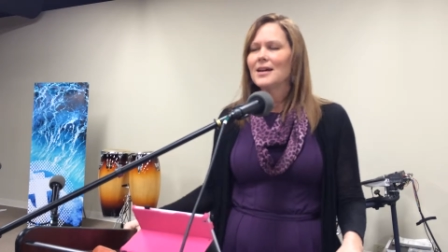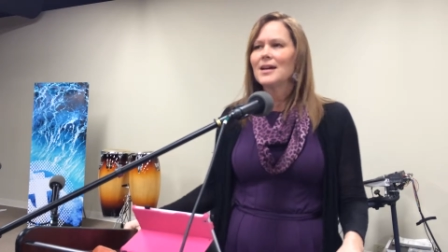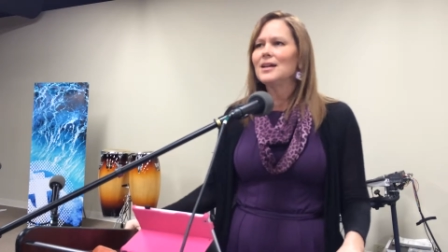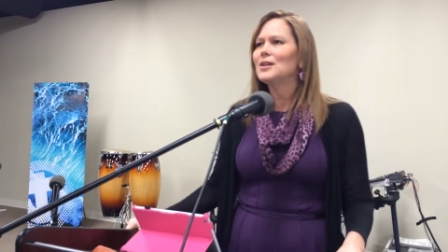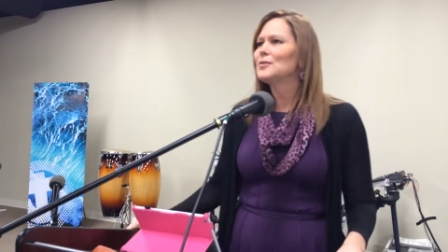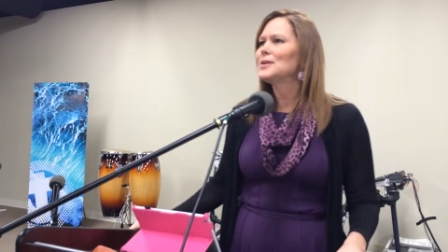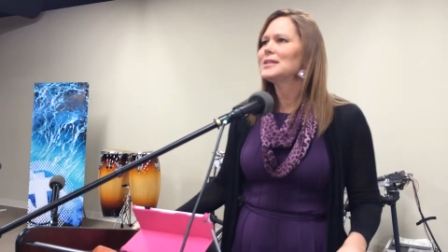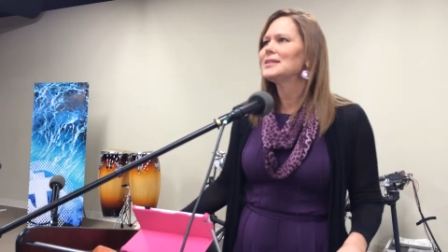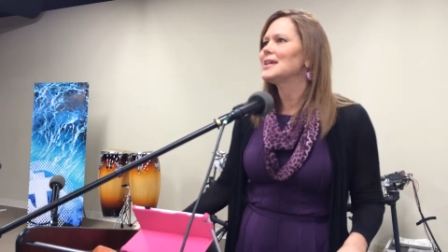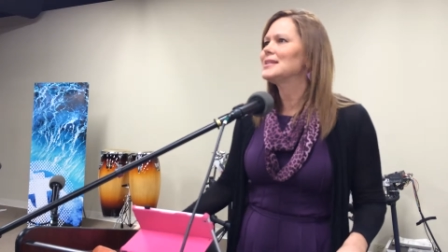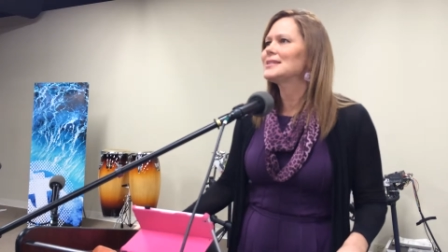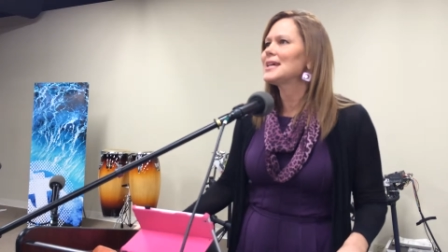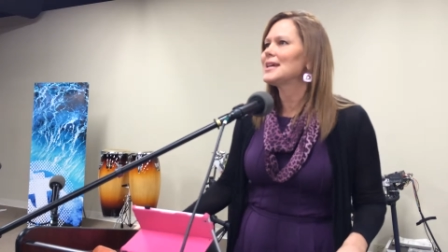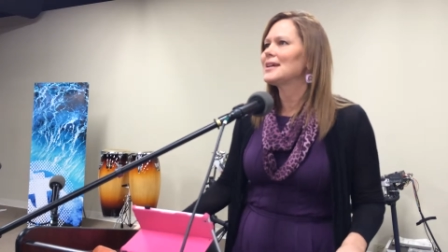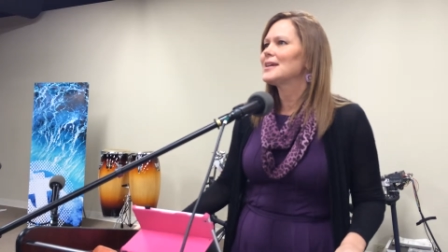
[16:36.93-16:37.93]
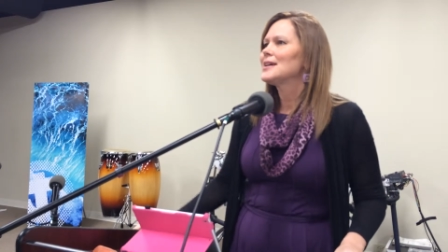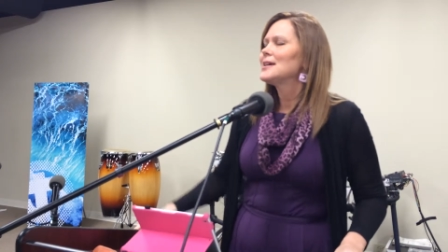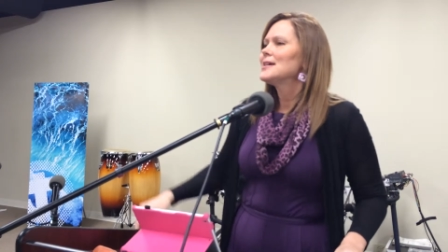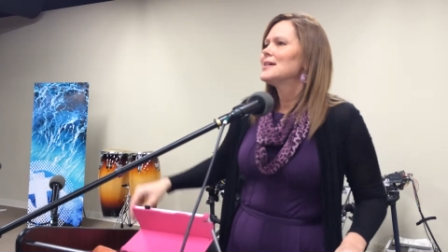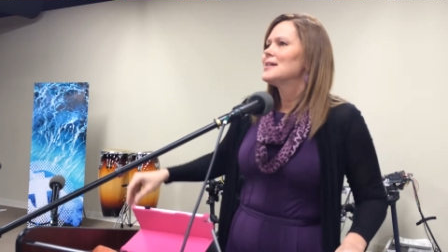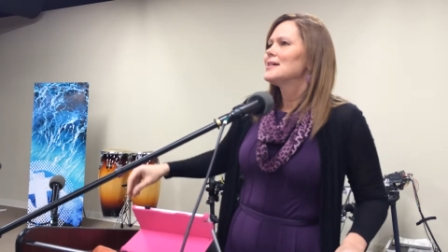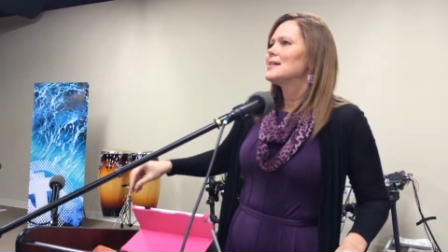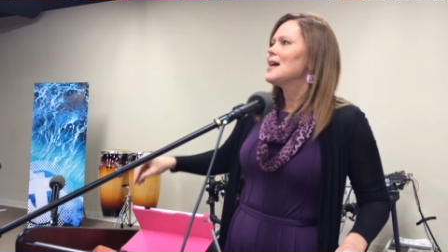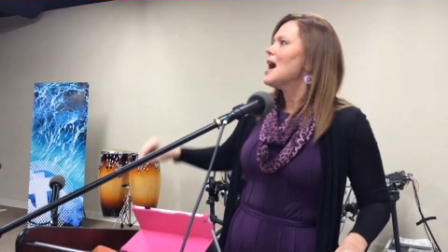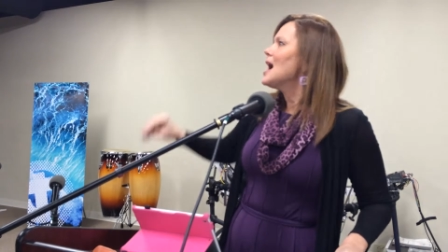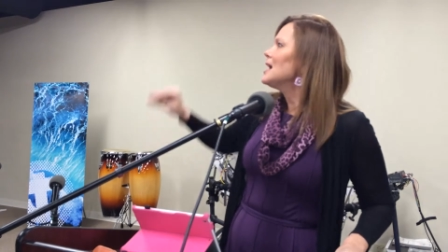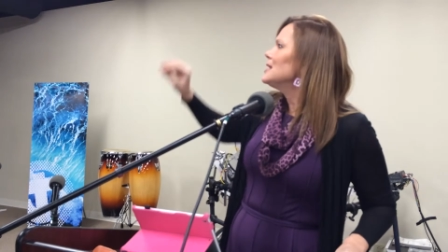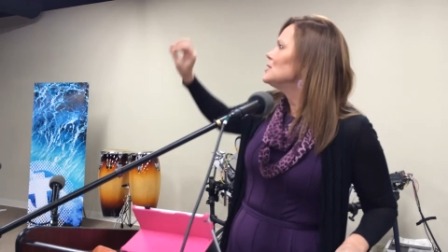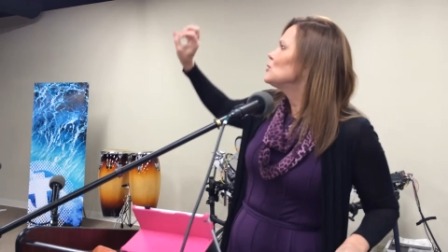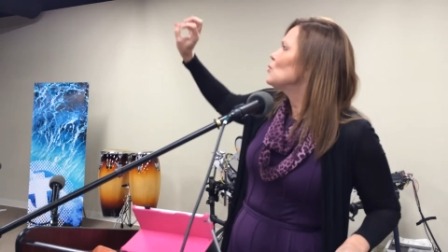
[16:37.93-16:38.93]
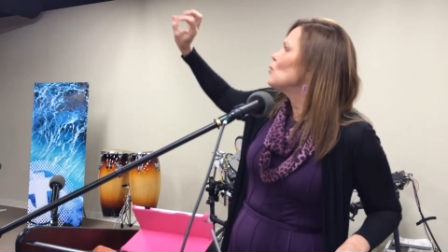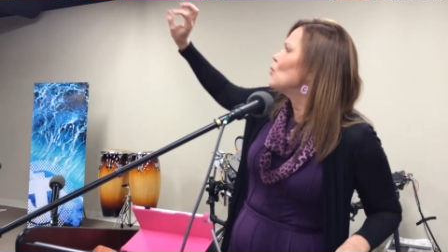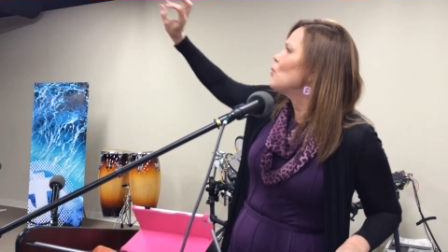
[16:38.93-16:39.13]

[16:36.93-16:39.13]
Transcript: you know, it, it's like God is,